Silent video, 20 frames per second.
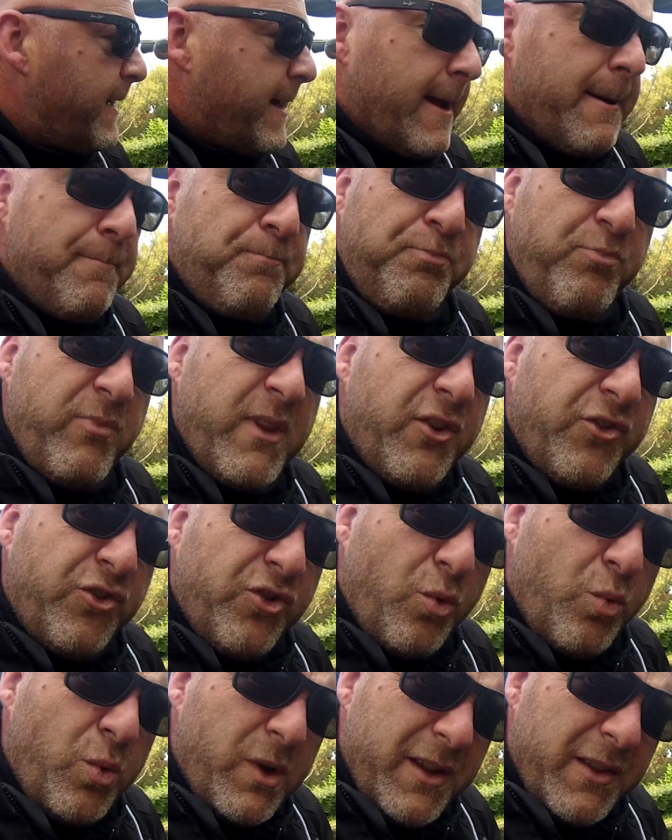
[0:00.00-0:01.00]
Um,
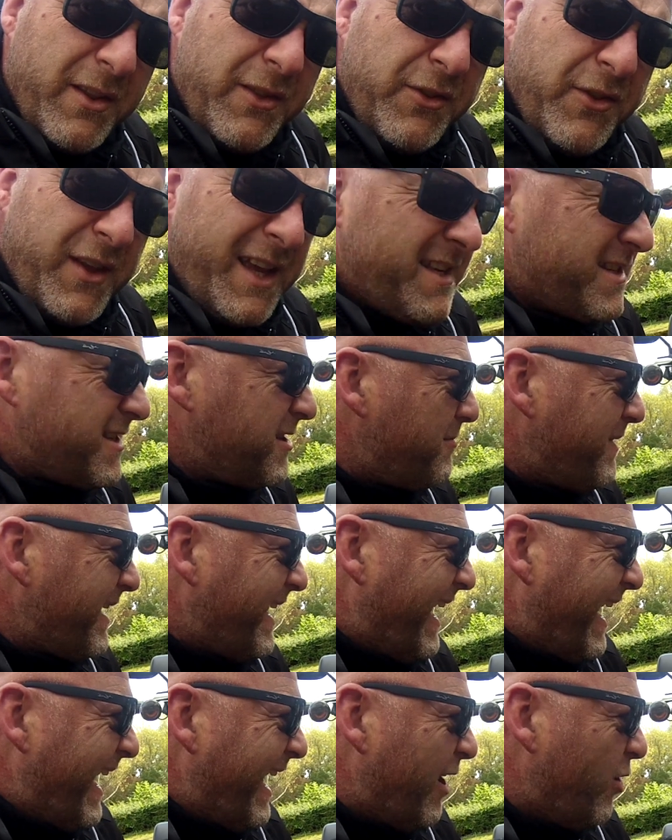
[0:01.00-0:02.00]
so one of the things, no matter
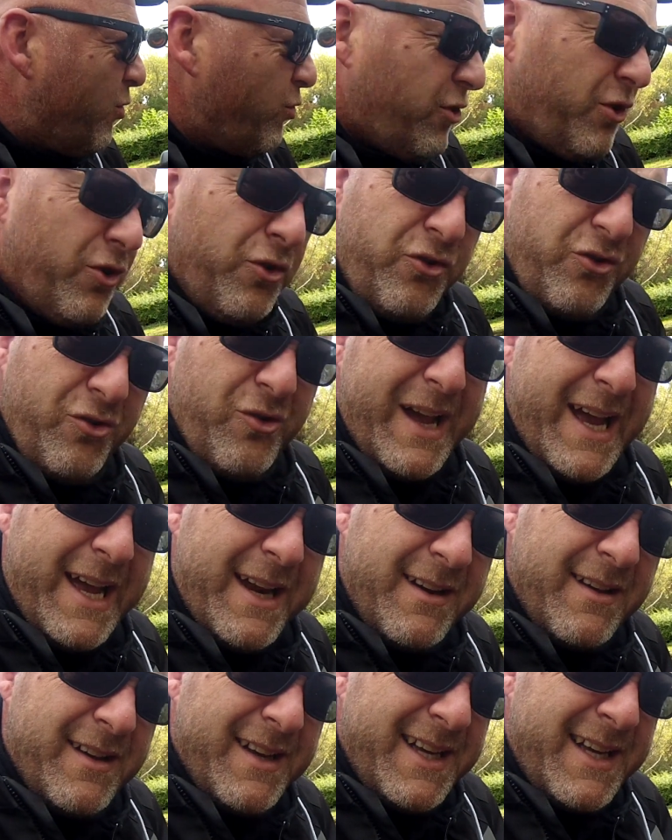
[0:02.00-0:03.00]
how good your
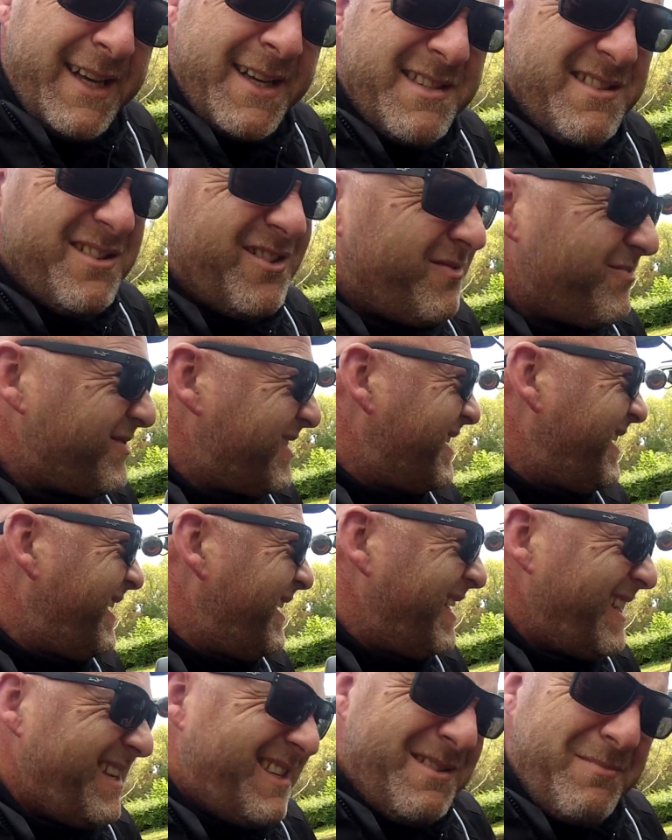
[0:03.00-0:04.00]
headlight is, obviously you
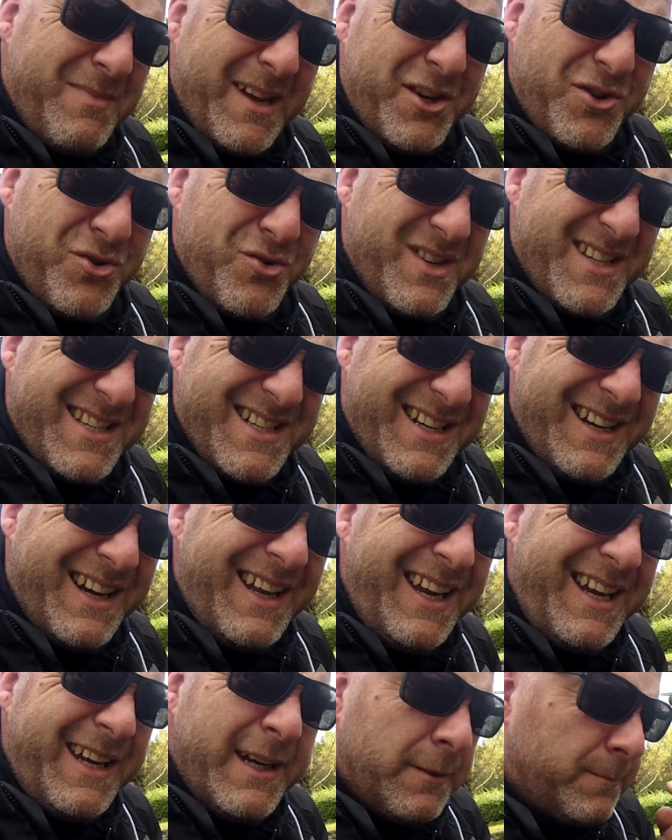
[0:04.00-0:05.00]
need to make sure it's
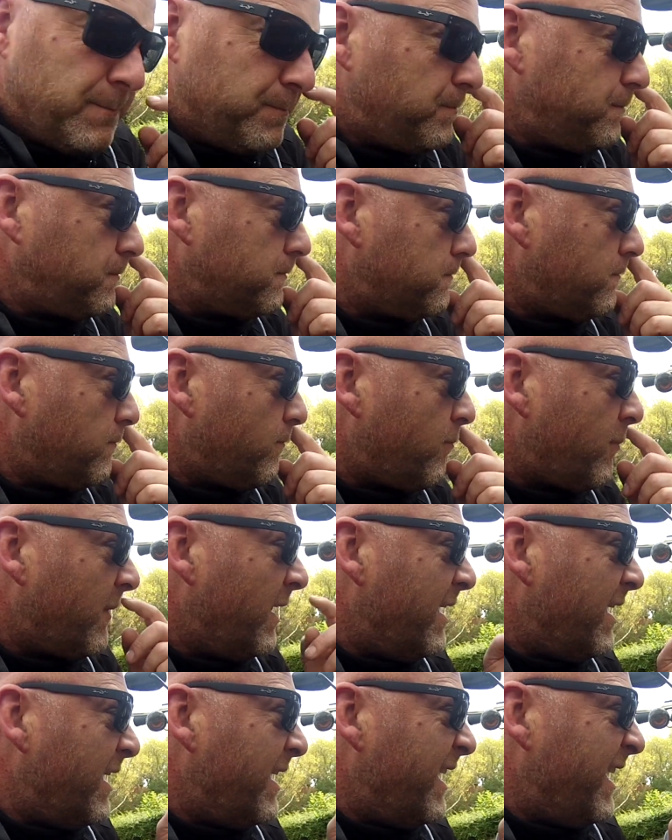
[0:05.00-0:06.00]
clean.
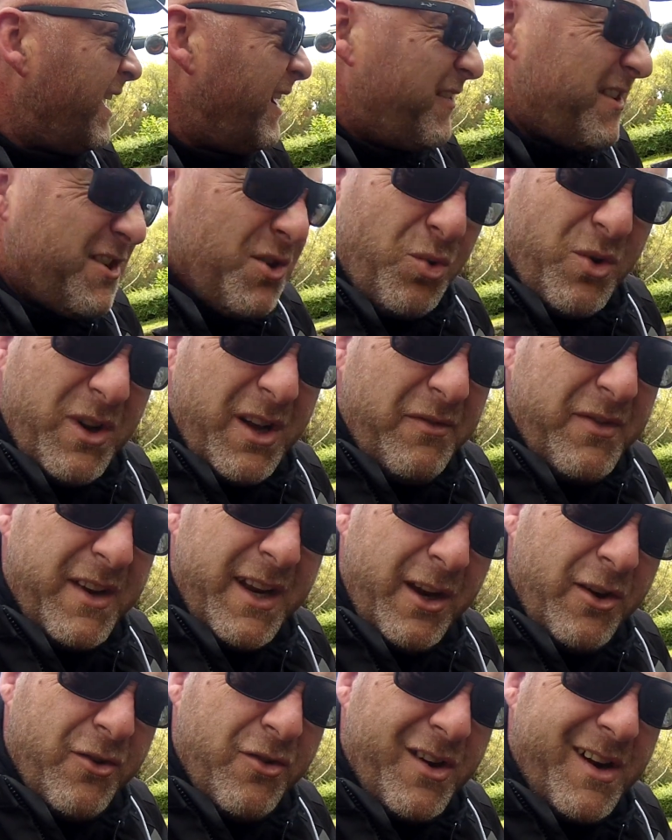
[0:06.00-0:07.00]
If it's all covered
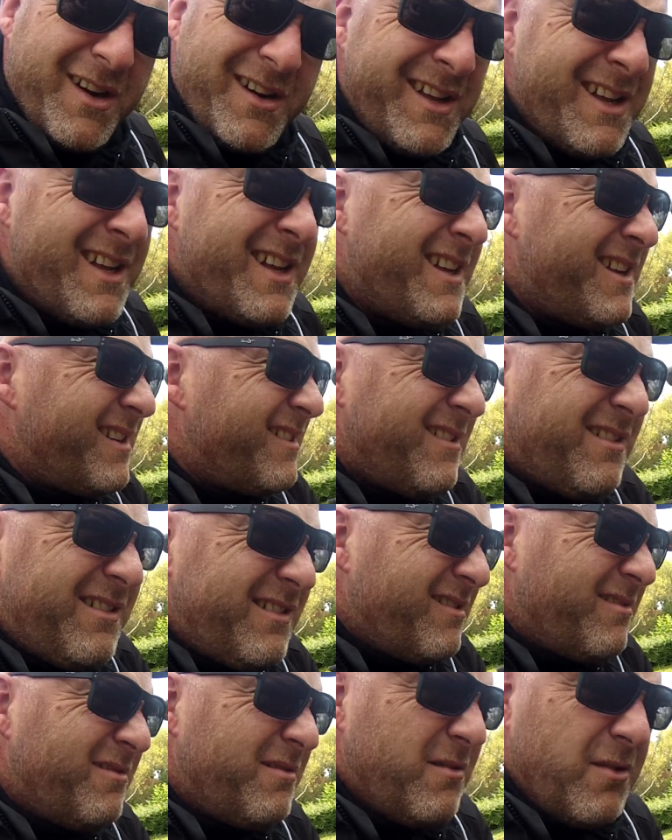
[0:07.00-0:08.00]
in crud,
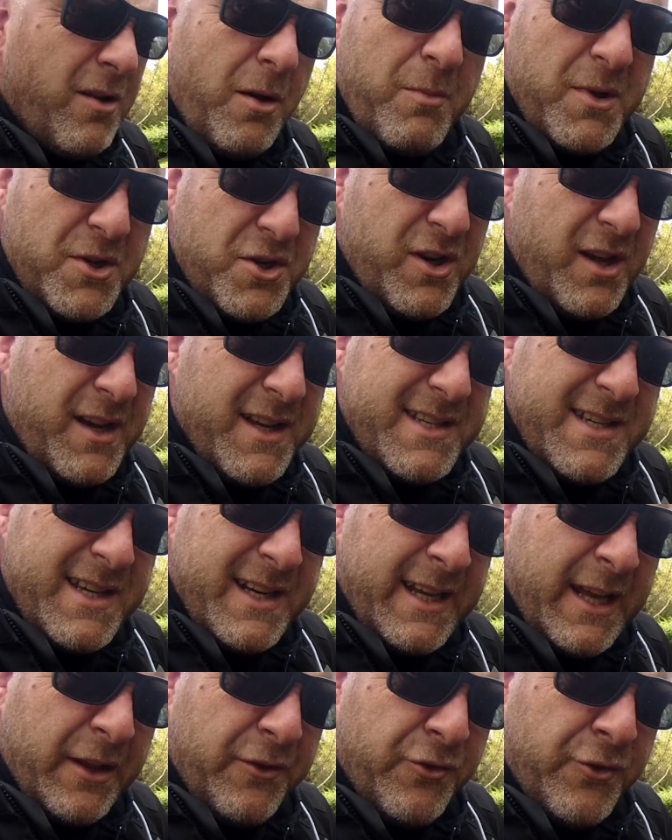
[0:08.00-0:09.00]
not much light is
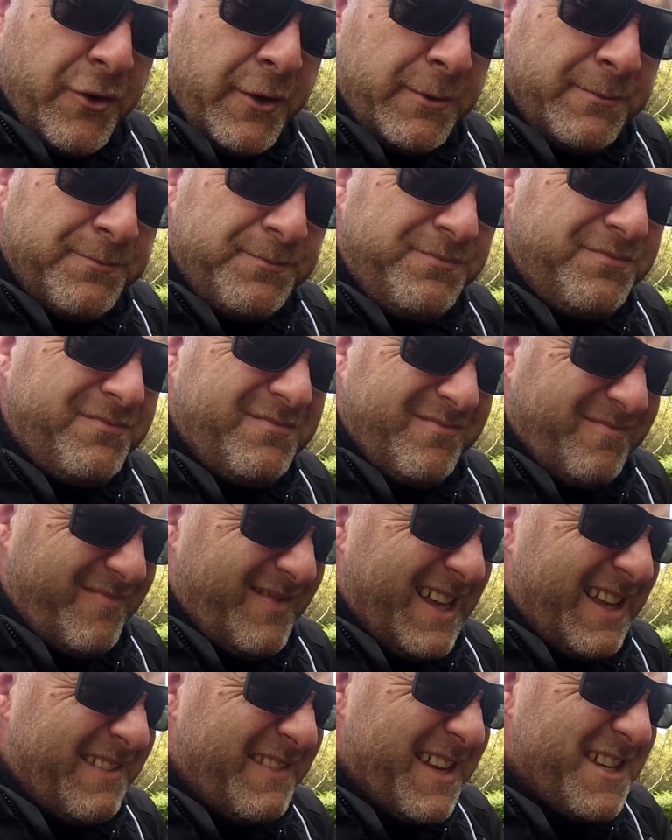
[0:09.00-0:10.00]
going to get through.
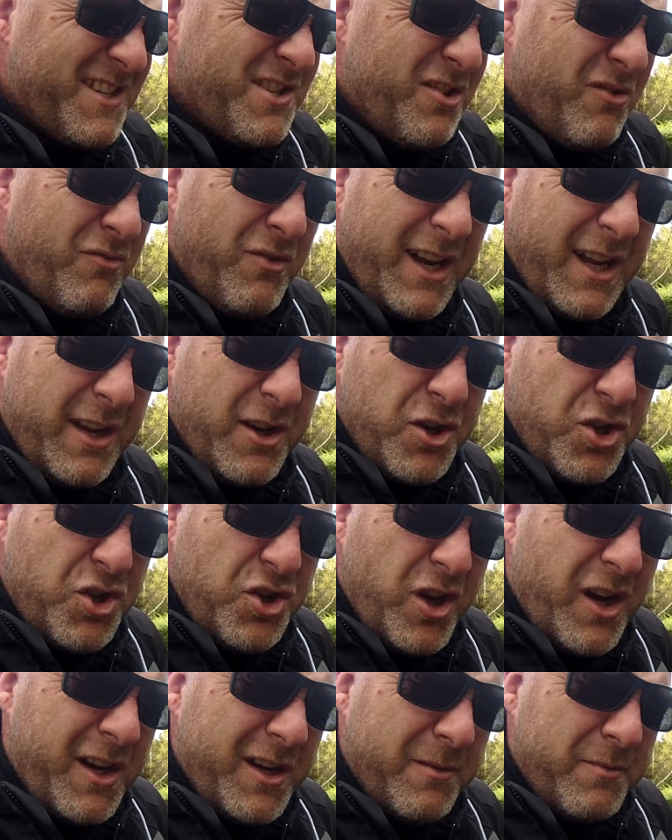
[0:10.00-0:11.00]
And that's not really going to
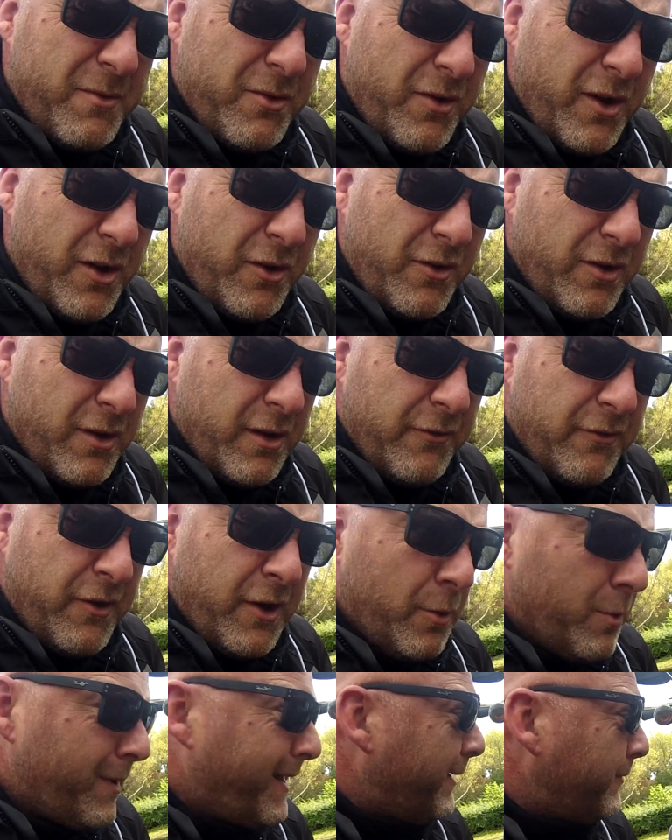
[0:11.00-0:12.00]
shine up the road uh,
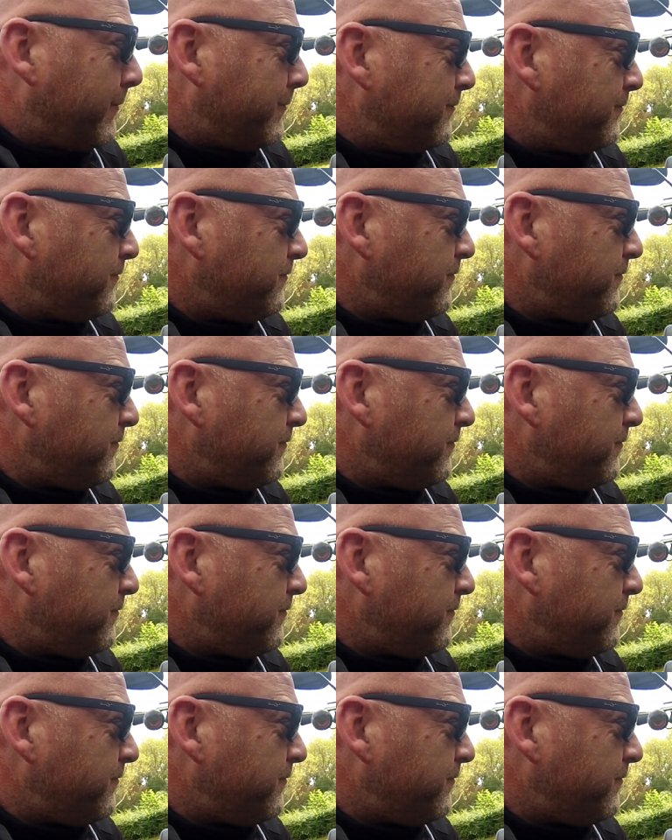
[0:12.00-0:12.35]
very well.